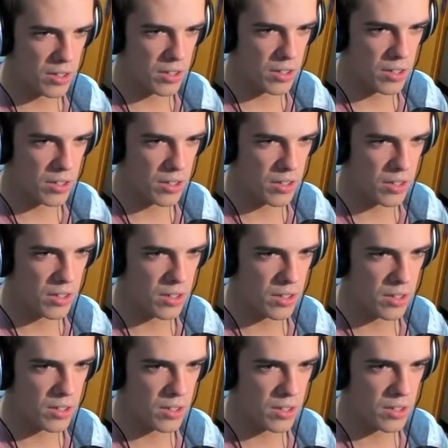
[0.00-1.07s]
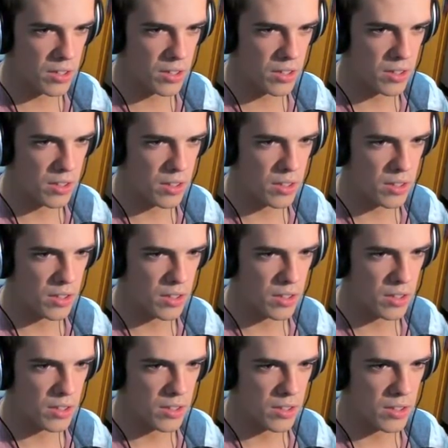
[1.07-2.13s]

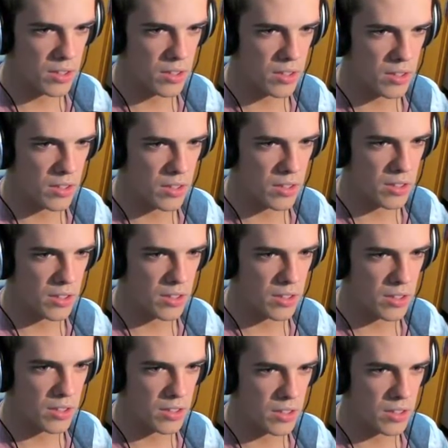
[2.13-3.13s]
No one is speaking in this clip.